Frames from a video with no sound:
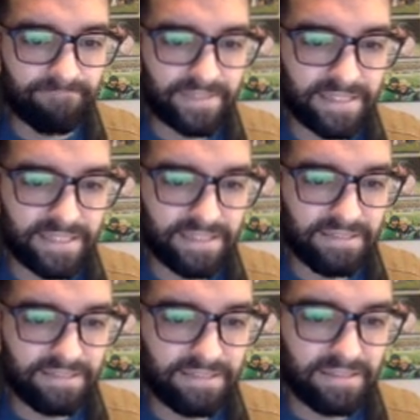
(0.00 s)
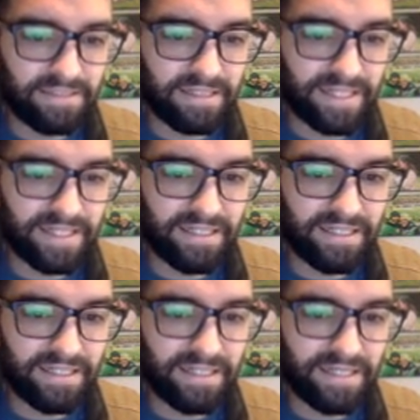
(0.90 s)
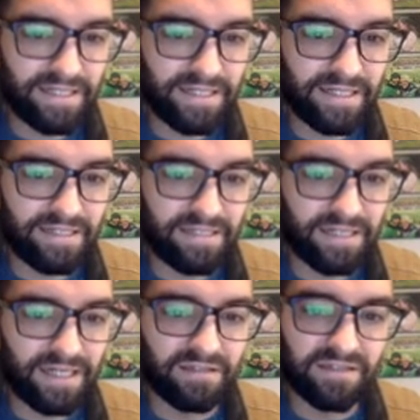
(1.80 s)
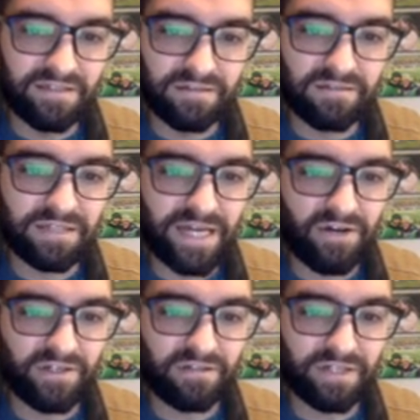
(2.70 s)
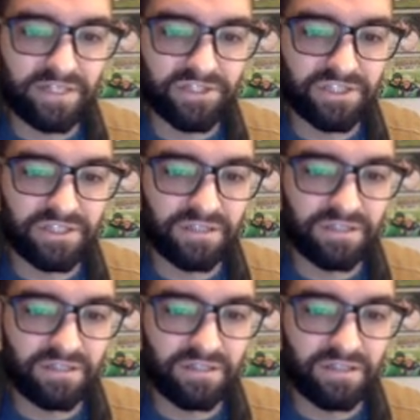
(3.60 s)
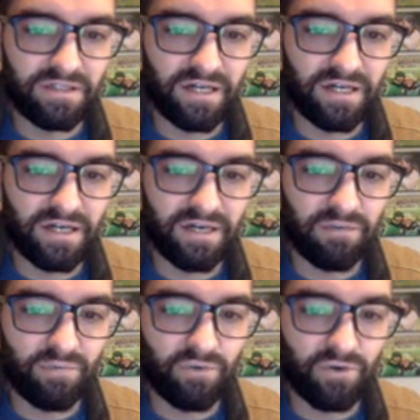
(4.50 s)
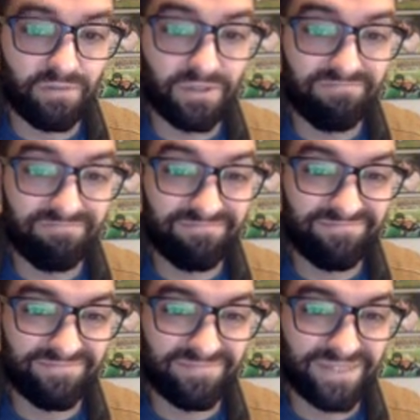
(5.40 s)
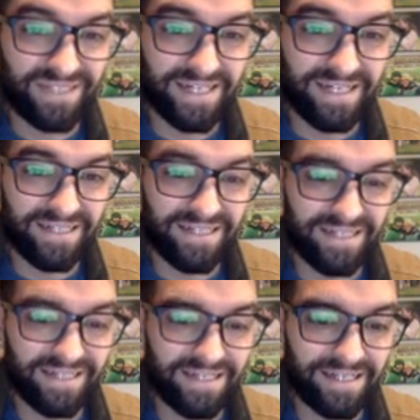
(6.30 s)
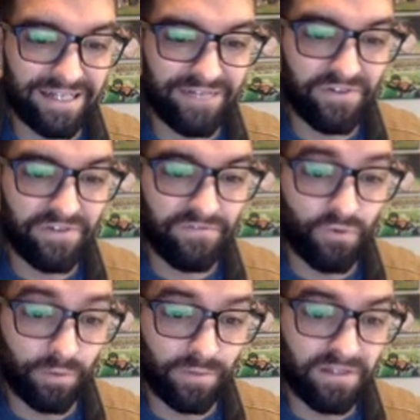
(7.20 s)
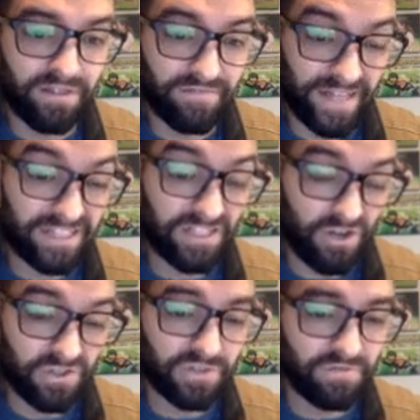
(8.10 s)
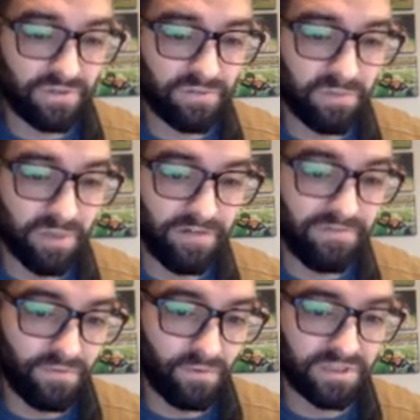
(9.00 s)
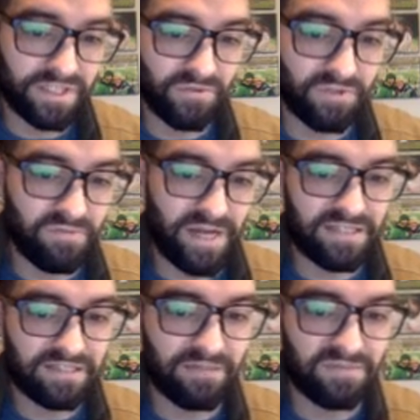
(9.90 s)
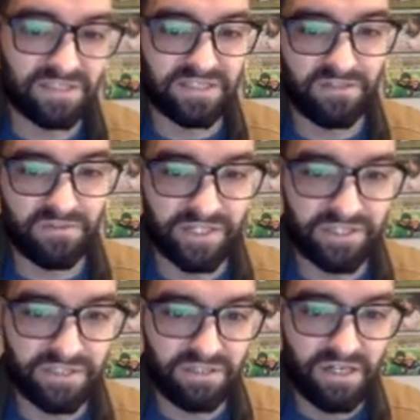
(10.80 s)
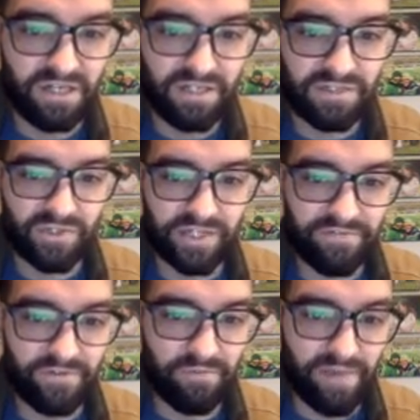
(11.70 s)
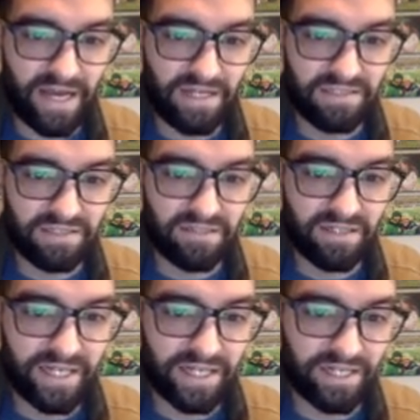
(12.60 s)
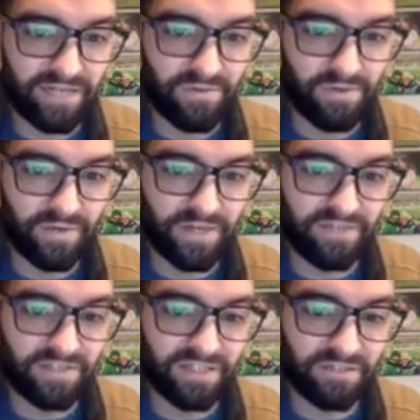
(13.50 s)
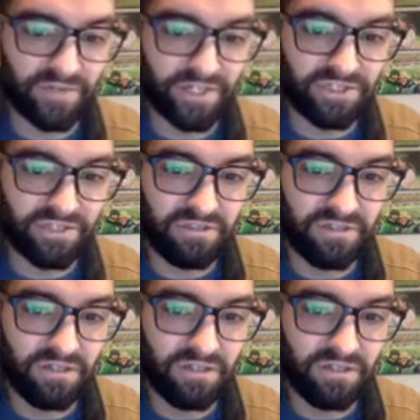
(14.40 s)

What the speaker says: Okay. And then a little calculation problem. Okay, and again, I give you the formula. That's also from above. Force equals mass times acceleration. So I give you mass, and I give you the rate of acceleration.